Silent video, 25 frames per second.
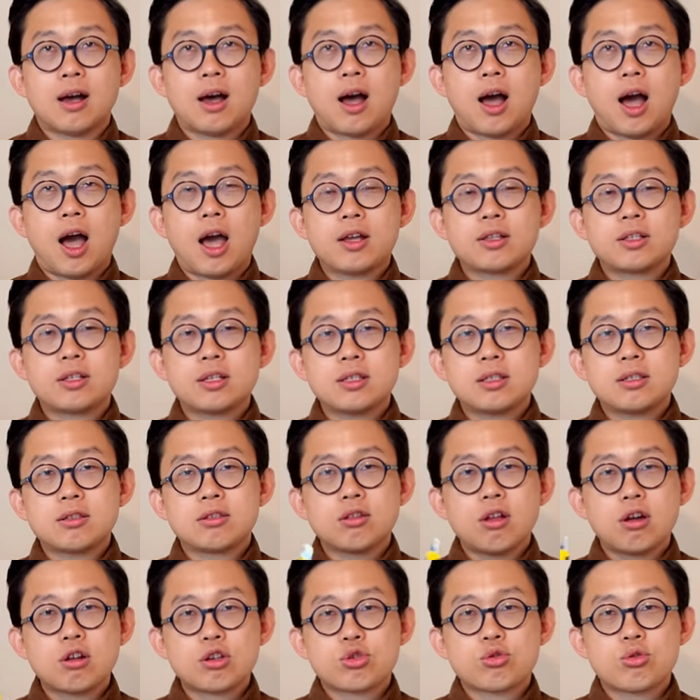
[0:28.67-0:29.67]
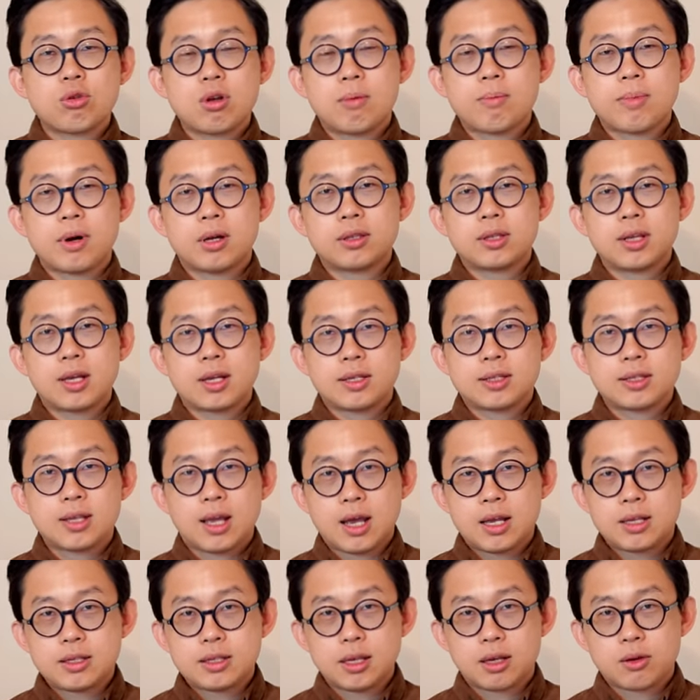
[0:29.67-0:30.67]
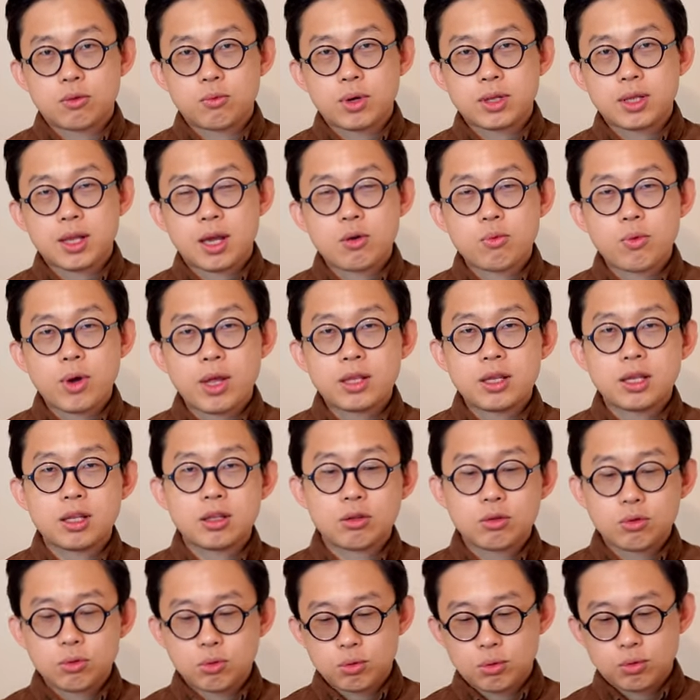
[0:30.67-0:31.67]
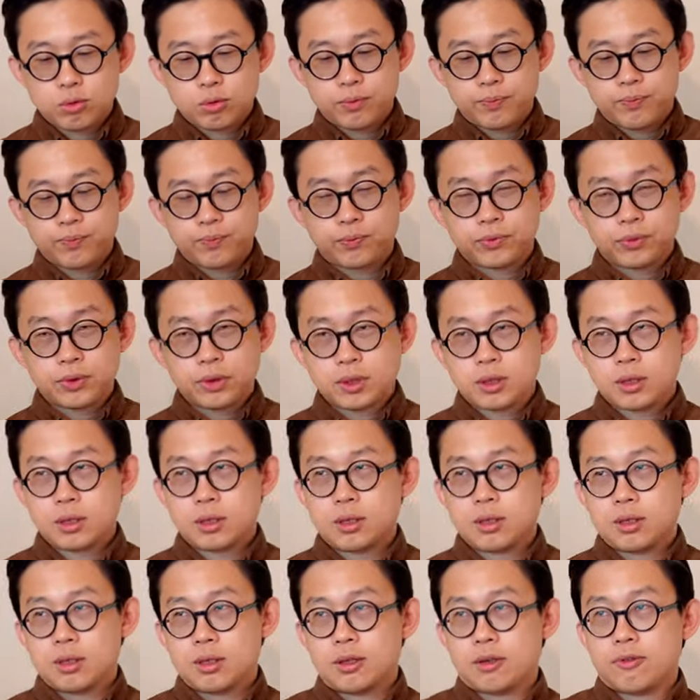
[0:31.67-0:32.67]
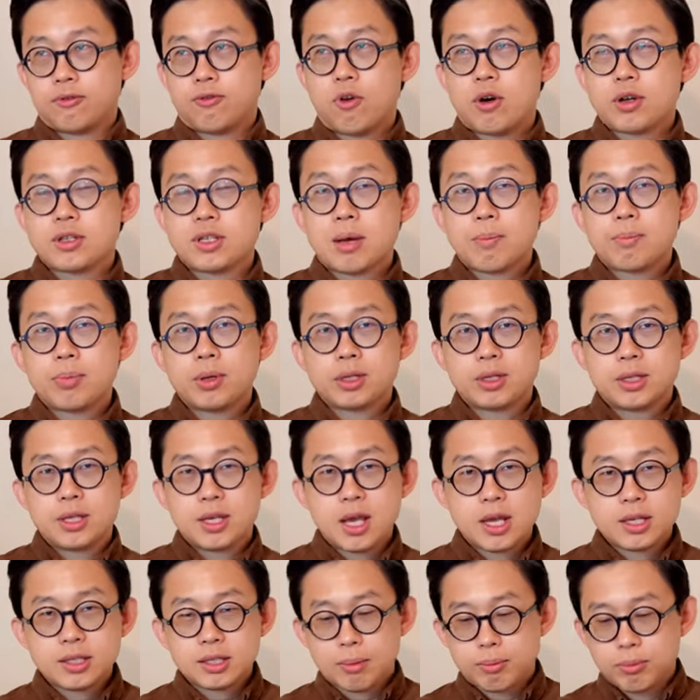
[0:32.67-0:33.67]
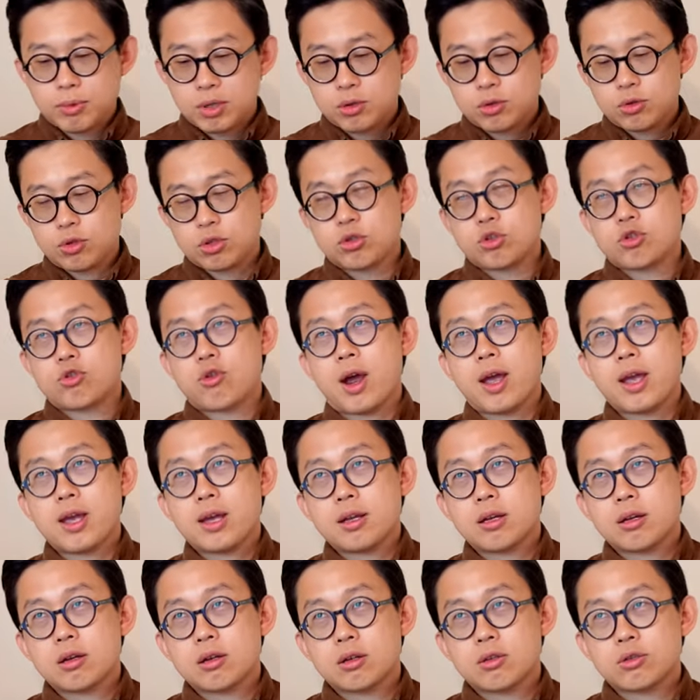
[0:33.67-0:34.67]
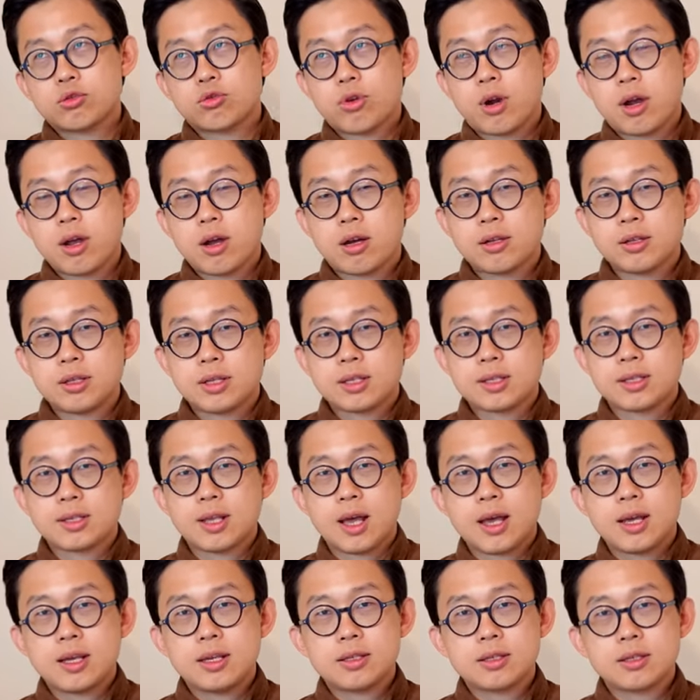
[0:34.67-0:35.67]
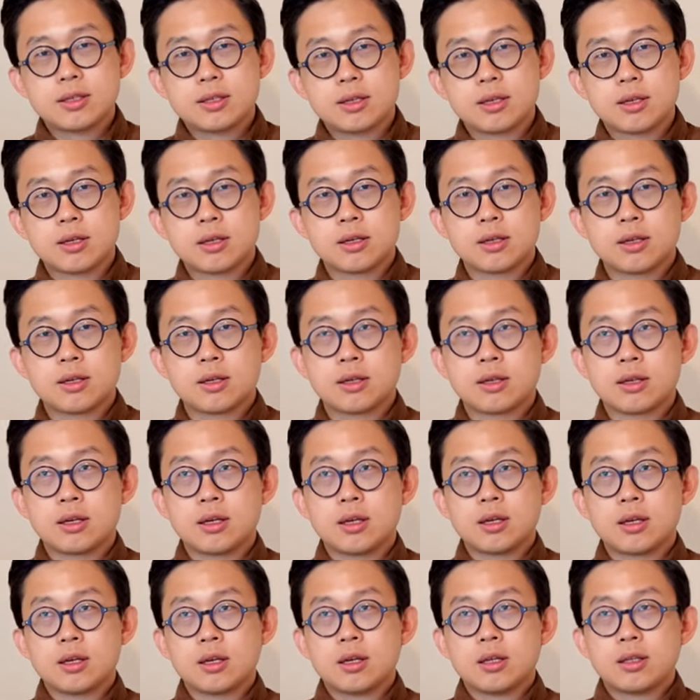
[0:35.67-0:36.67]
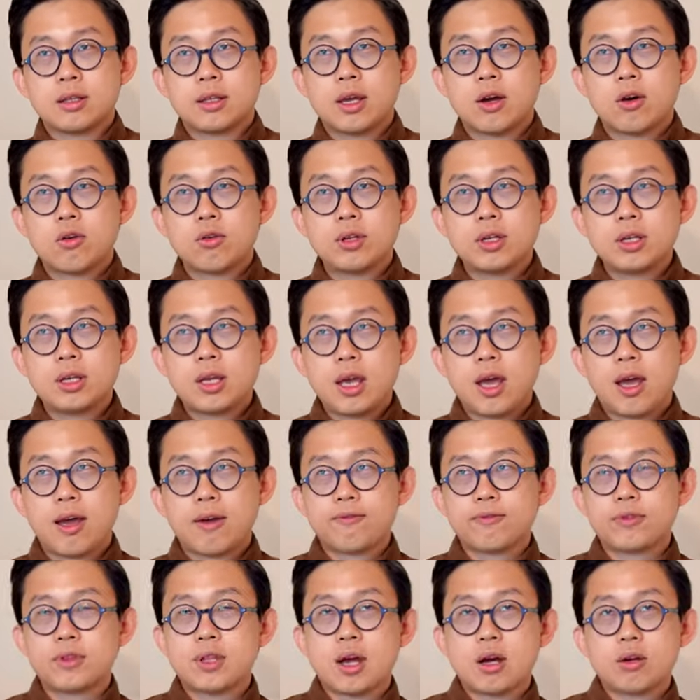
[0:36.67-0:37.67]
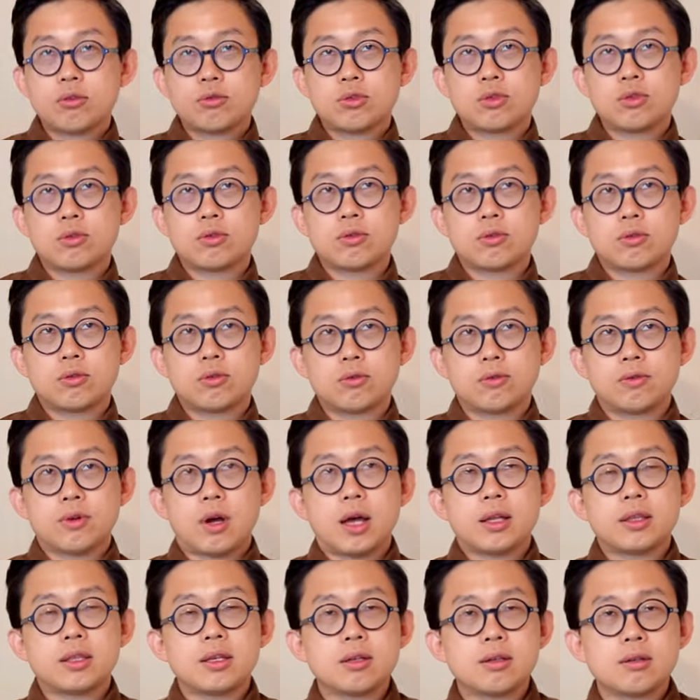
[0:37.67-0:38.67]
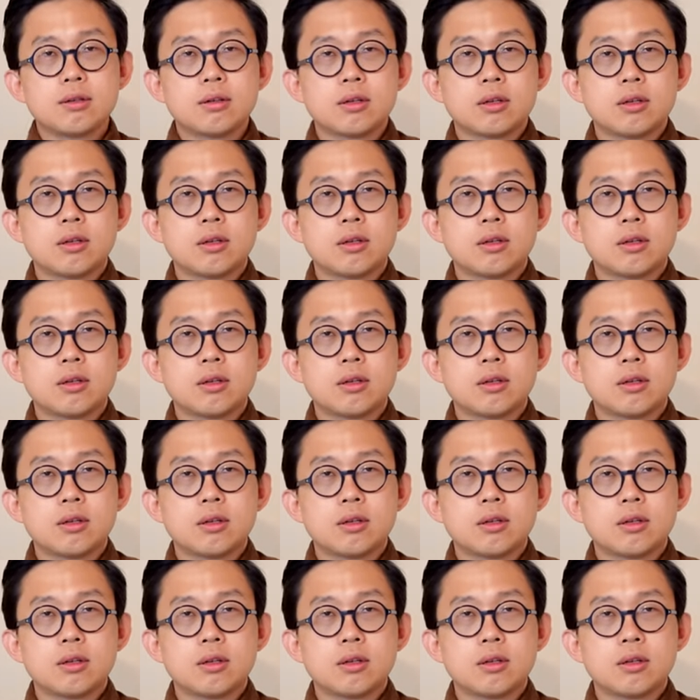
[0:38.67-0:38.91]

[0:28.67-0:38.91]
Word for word: I'm just not sure about their sizing. When I went into, for example, D S W to try try on the size, they only have down to, I think,